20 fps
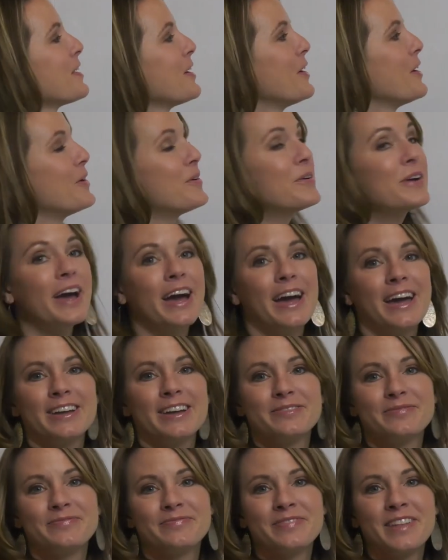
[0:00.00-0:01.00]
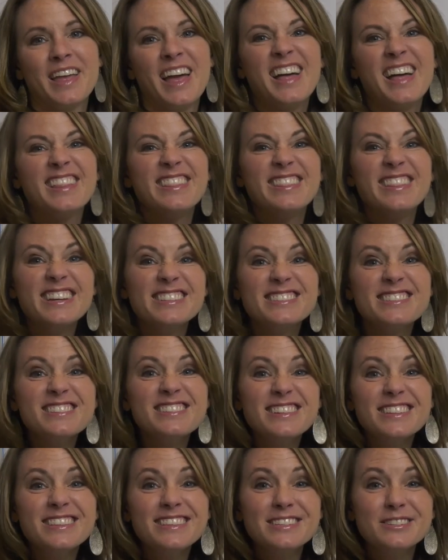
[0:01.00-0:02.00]
Okay, let's look
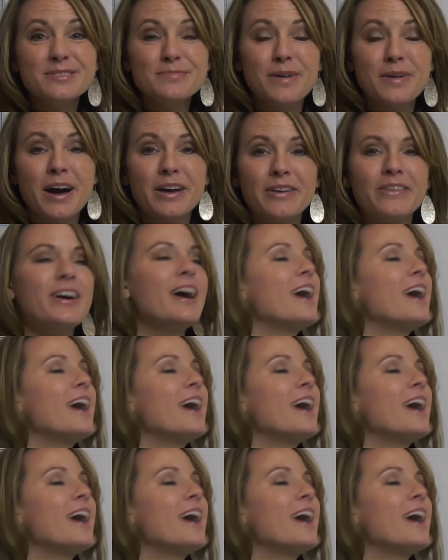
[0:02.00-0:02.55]
at this model